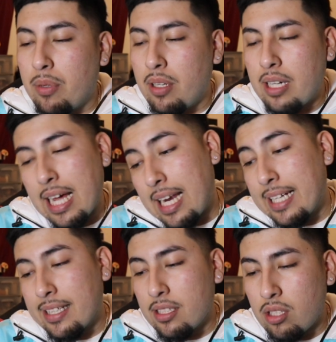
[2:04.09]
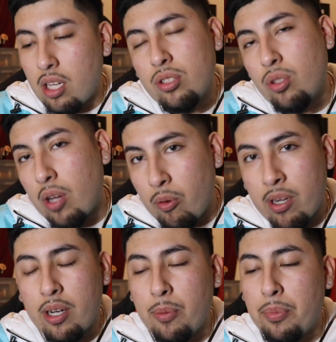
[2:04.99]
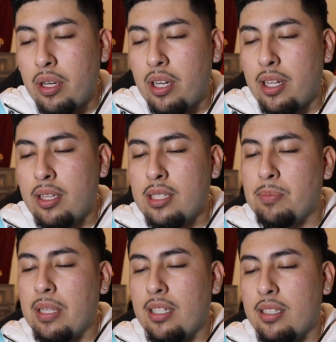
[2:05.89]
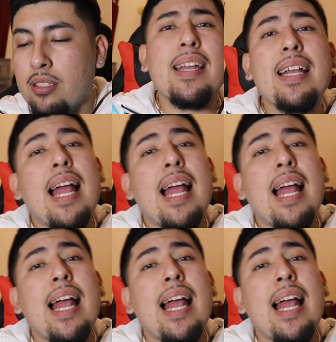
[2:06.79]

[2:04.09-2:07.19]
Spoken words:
But I like this song, so I wanted to put it in this playlist.